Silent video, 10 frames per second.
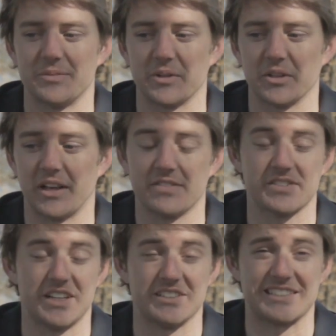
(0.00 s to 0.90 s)
their
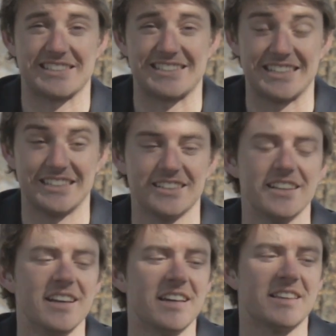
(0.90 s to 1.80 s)
lifestyle is a sin,
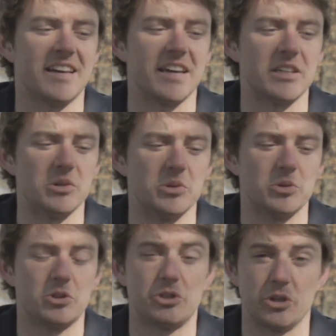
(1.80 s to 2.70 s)
that
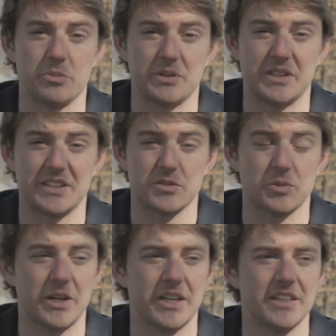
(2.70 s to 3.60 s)
you shouldn't be this
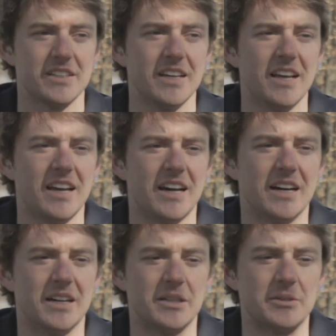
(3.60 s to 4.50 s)
way,
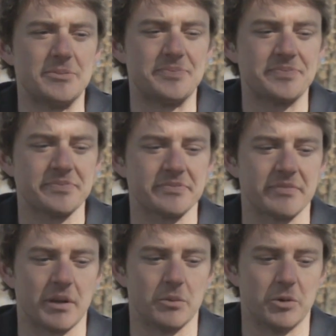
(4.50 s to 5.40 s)
and
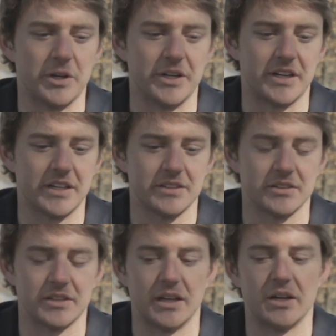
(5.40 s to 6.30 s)
whatnot.
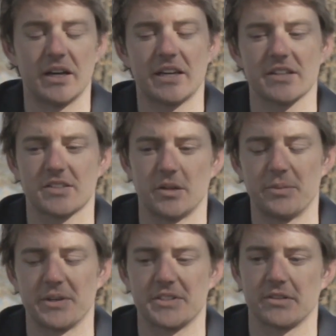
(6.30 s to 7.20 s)
I guess
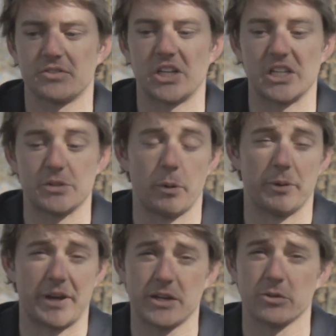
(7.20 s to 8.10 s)
some things have changed, but
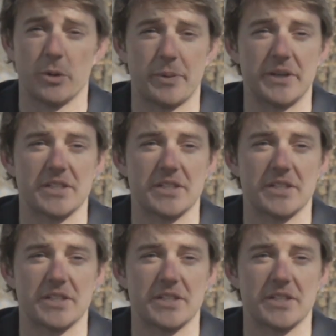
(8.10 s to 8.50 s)
when I grew up, I